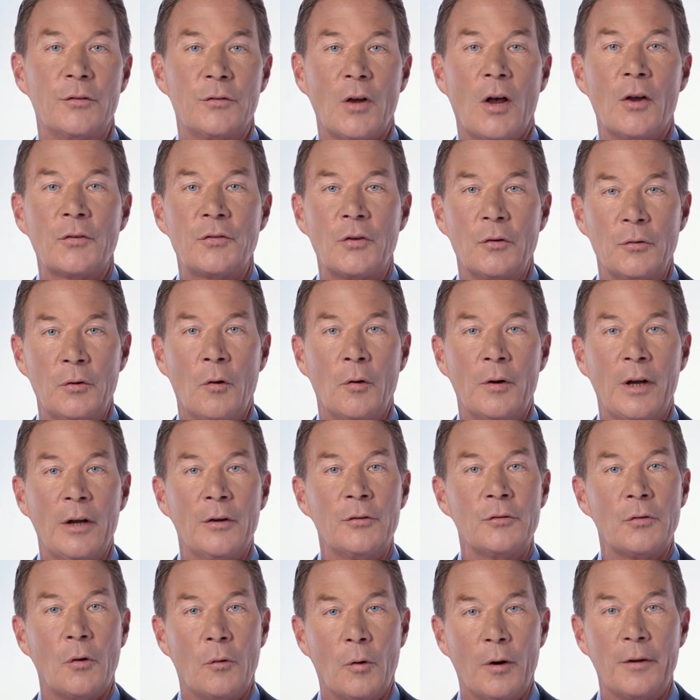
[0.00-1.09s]
is also known
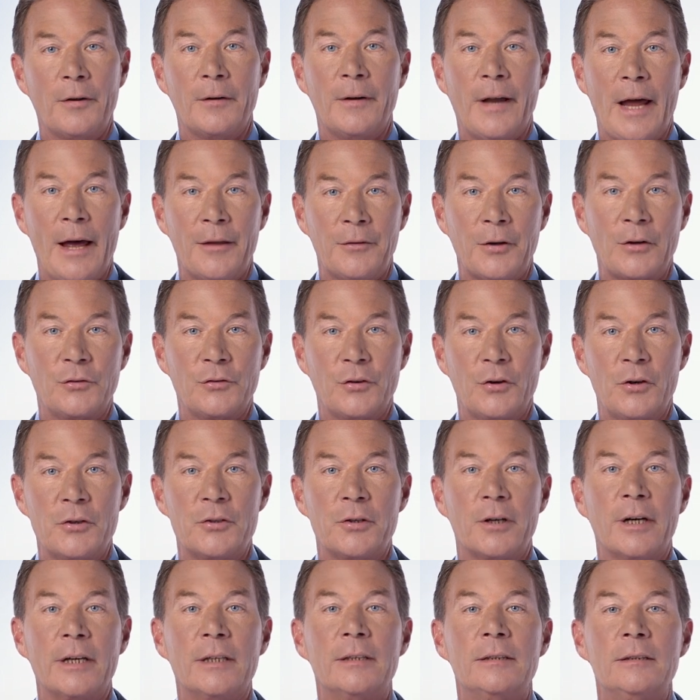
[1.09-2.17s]
as orthodontic
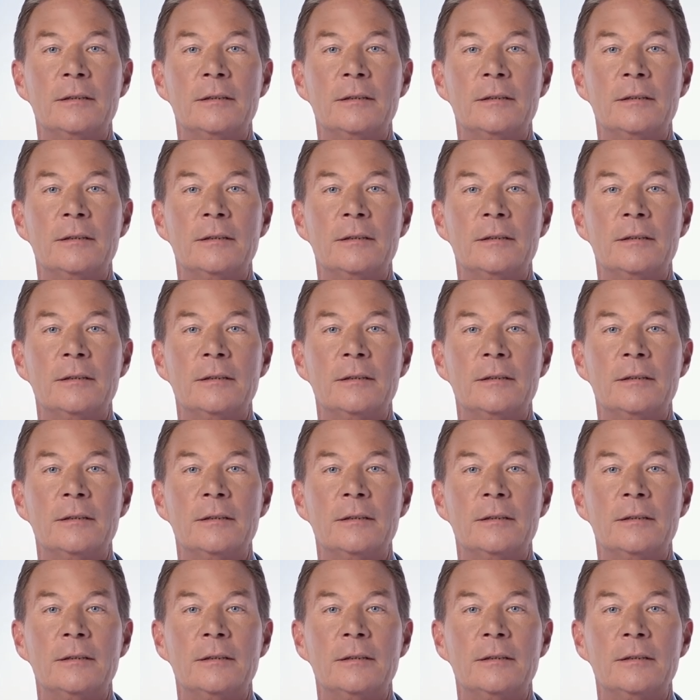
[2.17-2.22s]
surgery.